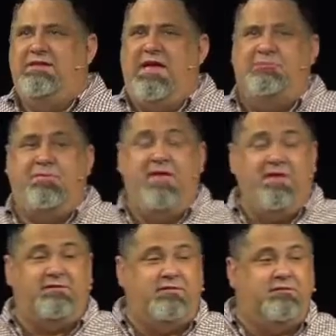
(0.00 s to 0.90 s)
in that
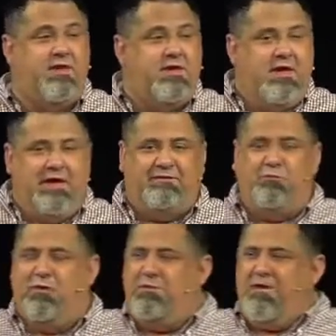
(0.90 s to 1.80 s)
peace is
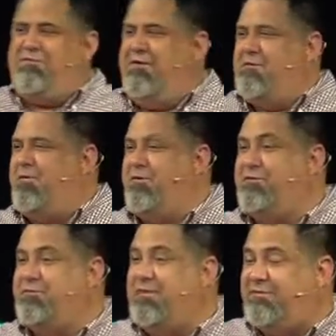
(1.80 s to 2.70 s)
is one of my favorite
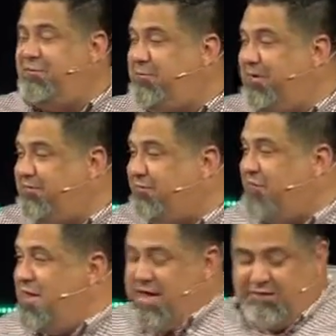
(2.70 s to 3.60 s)
parts of this message because
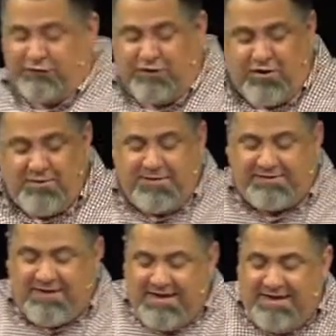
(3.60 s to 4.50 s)
it's, it's talking
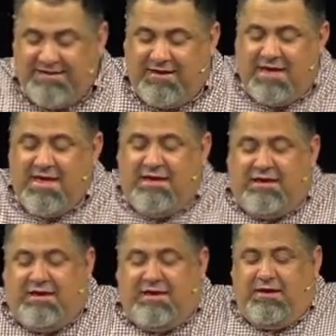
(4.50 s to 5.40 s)
about the E, the
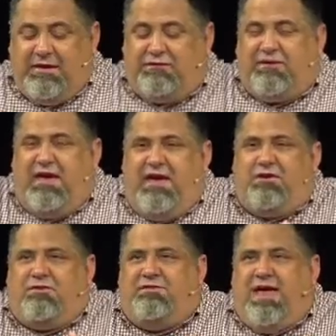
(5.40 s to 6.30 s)
e, e,
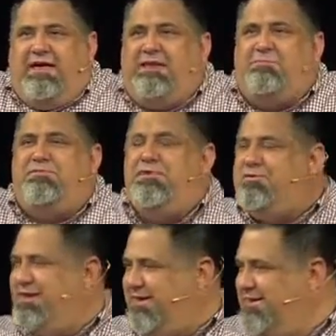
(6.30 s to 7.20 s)
entertaining
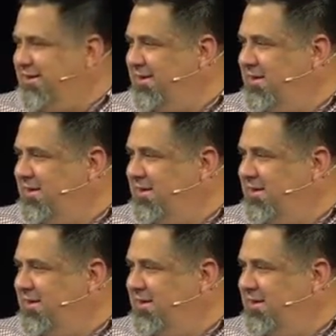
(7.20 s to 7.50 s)
beauty.